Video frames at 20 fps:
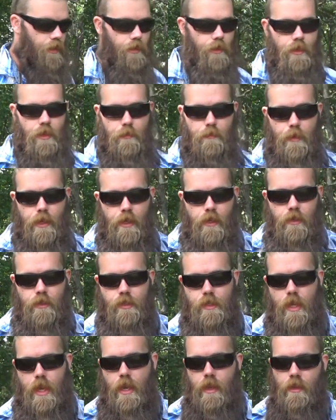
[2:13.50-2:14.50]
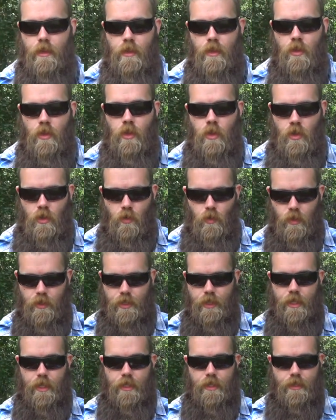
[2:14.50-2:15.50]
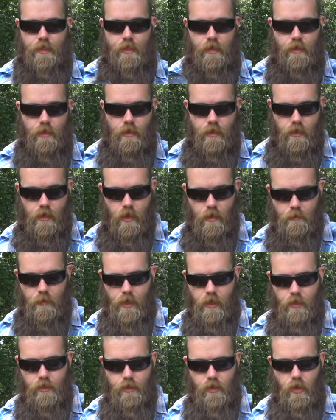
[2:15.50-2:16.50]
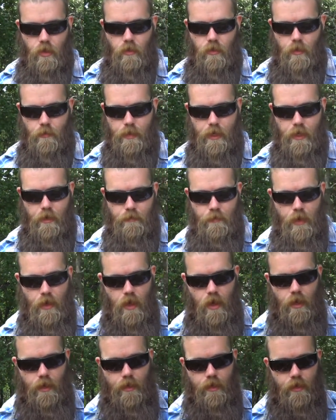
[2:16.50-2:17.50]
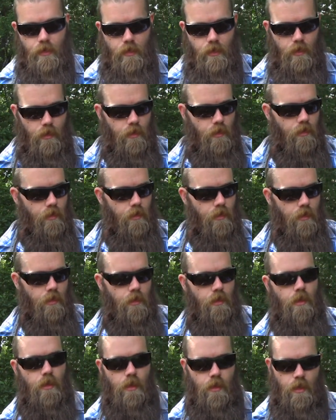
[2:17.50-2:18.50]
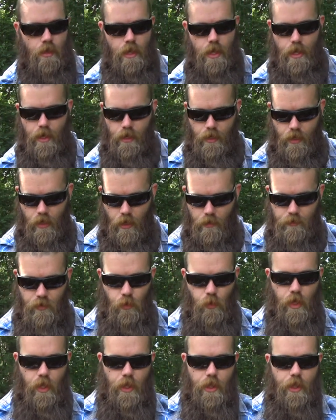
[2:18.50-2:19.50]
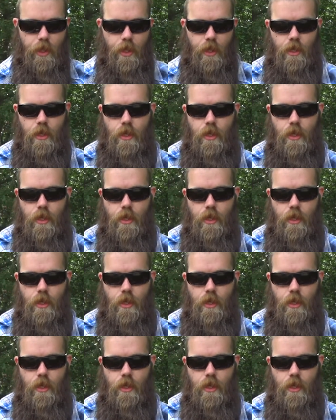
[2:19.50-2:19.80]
the bigger set, which is a bigger stove, a bigger pot, and it comes with